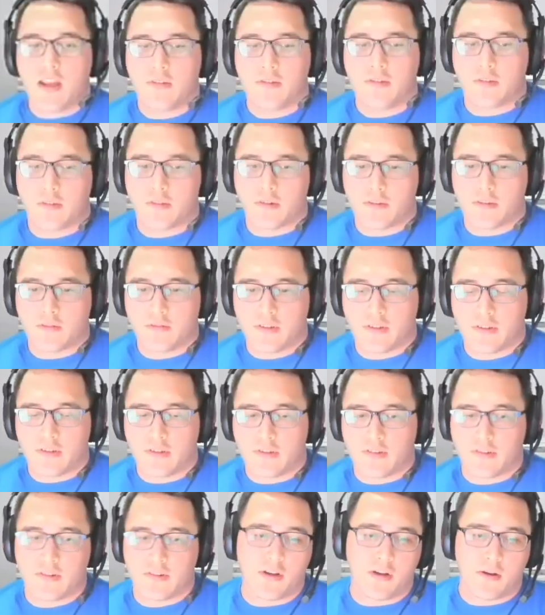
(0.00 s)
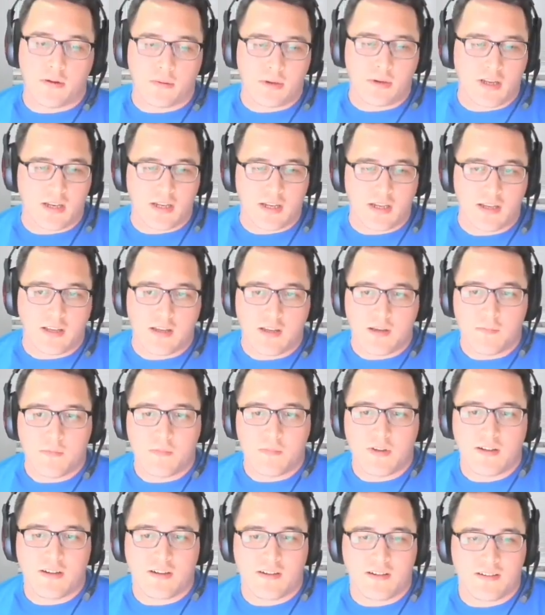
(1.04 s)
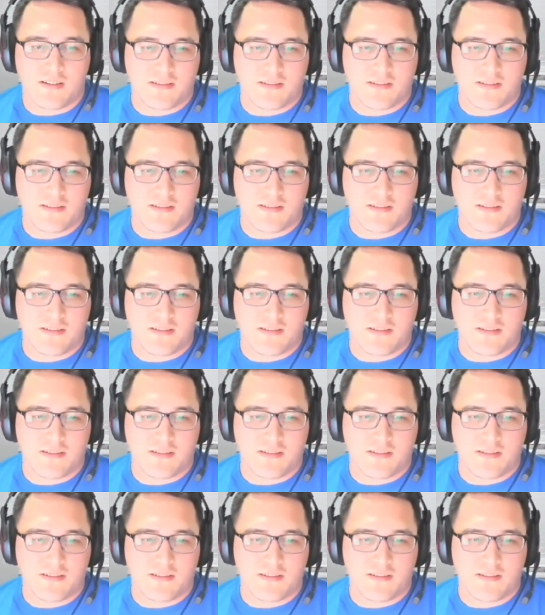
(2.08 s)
service. No, I'm kidding. But